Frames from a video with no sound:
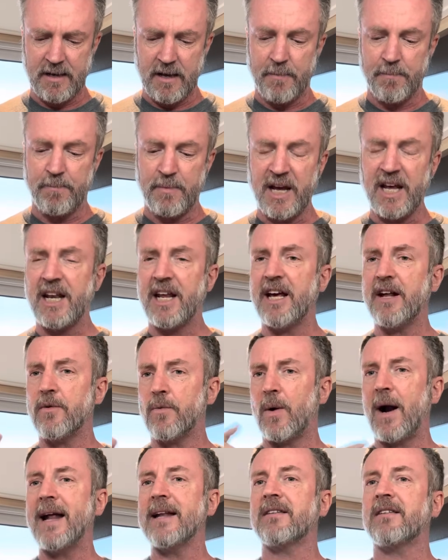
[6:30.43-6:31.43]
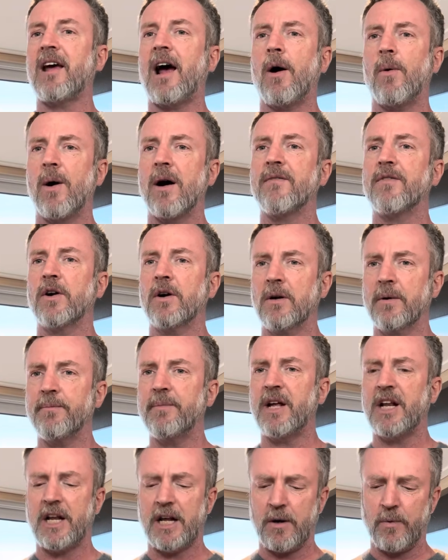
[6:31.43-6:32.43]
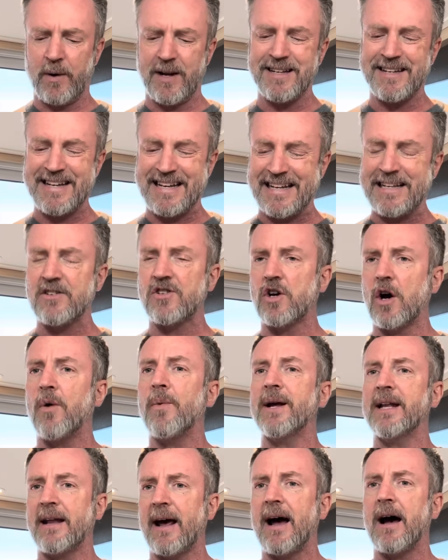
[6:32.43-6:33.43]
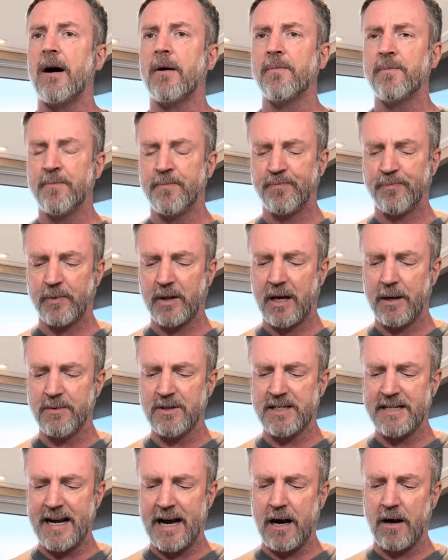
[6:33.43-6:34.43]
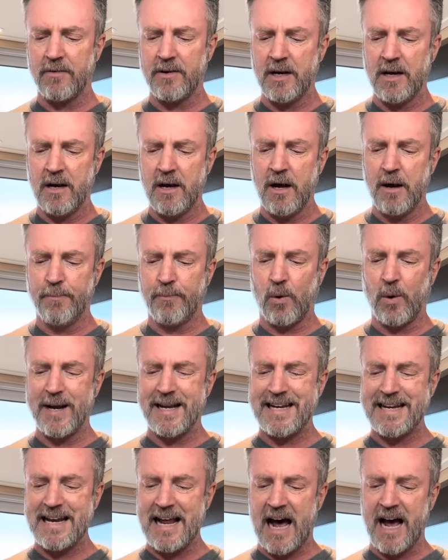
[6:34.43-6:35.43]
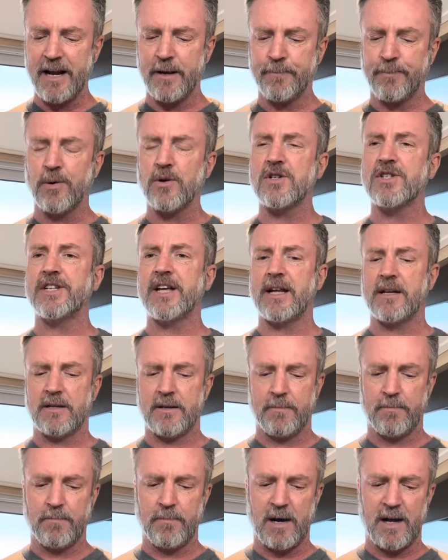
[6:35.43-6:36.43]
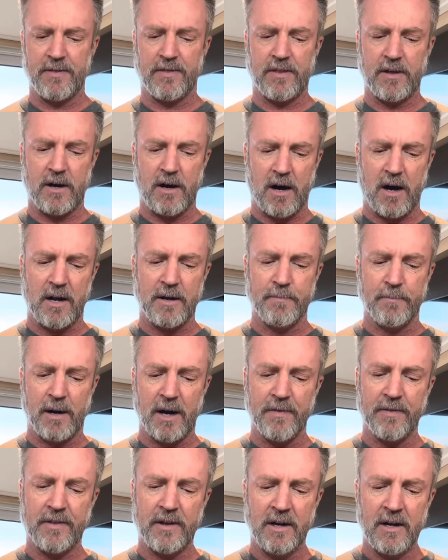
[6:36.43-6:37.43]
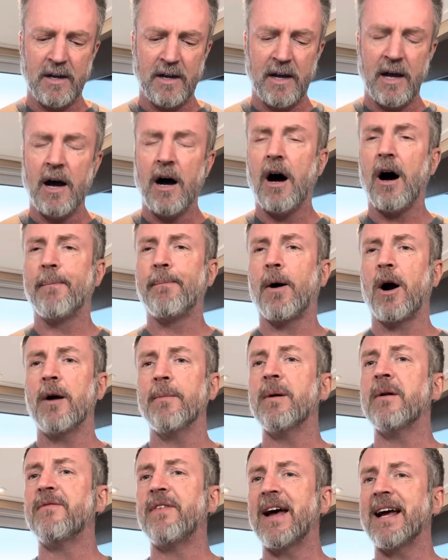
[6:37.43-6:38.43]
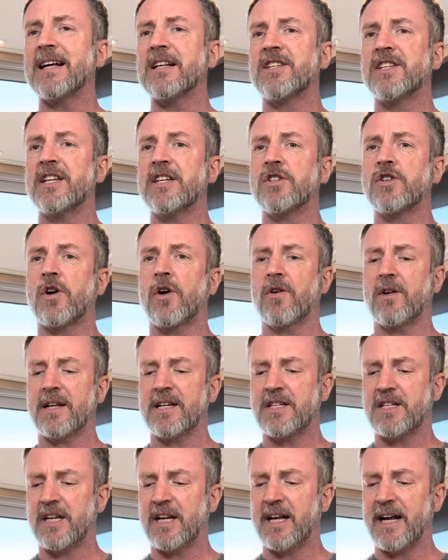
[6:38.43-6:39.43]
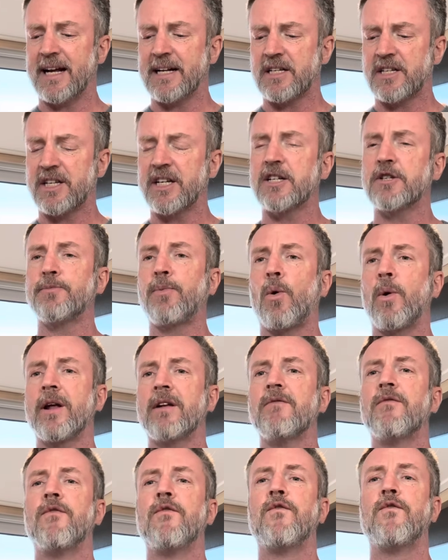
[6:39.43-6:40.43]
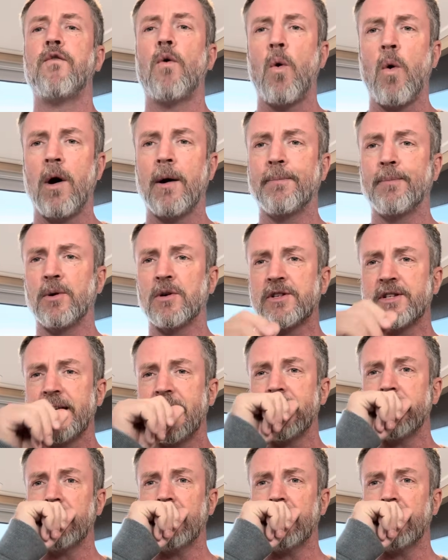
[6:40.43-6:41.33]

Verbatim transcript: Median rent, however, median rent is going down. It was down 0.9% month on month. Apartment vacancies currently sitting at 6.4%,